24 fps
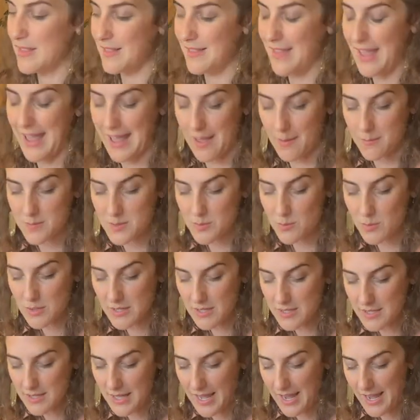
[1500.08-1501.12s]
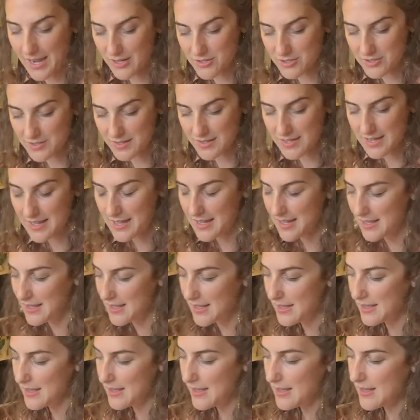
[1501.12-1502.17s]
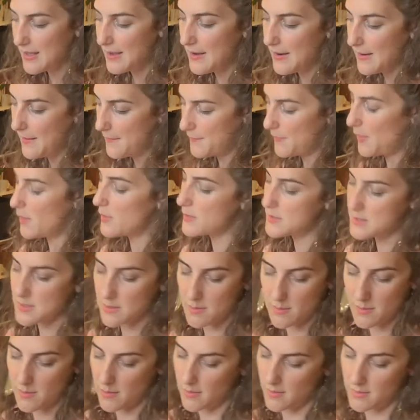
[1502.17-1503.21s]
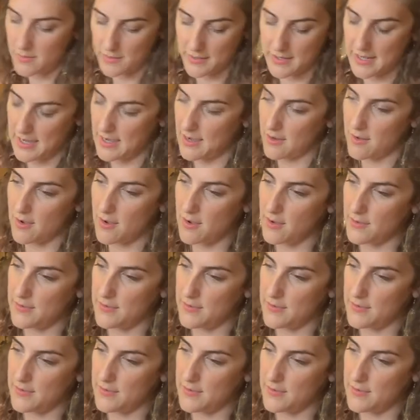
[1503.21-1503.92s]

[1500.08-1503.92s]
lamb's wool, actually. Also all organic, all